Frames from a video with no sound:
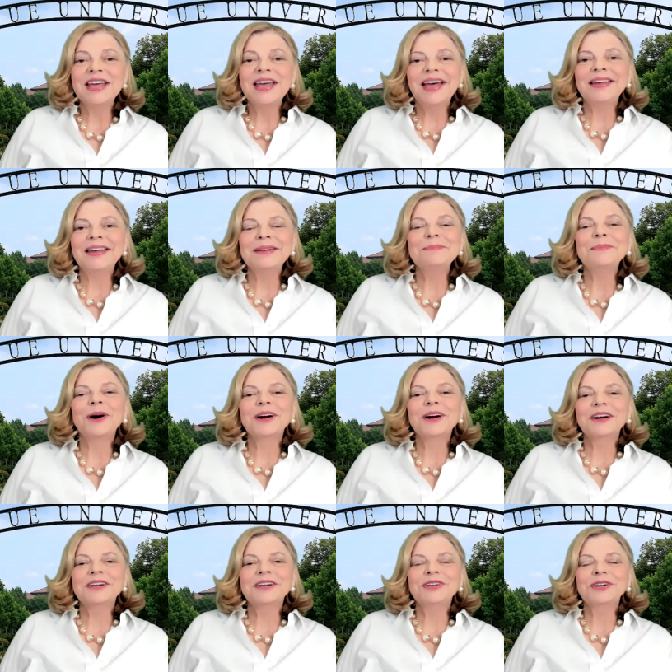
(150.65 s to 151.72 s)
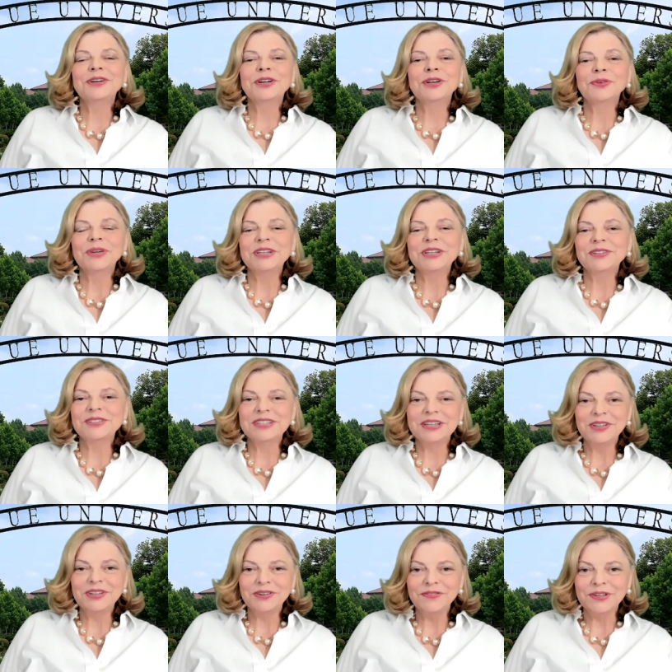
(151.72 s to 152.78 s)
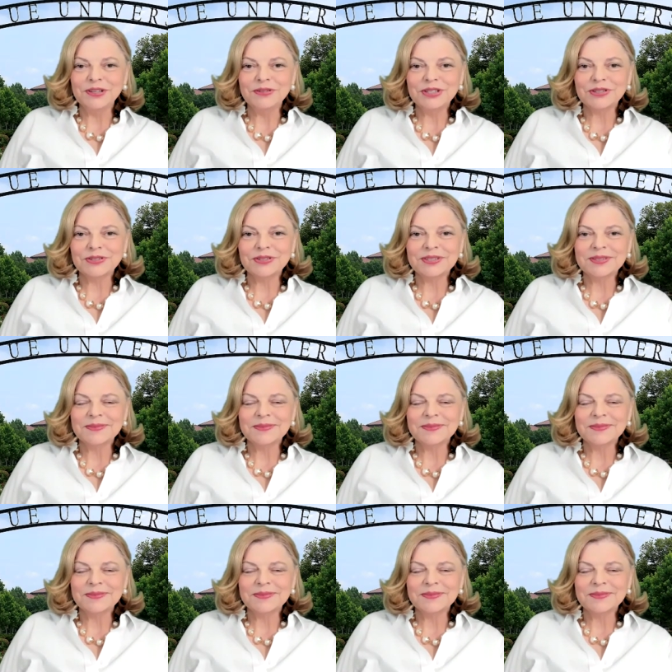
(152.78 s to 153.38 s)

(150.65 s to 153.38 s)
and embark on your careers and your futures.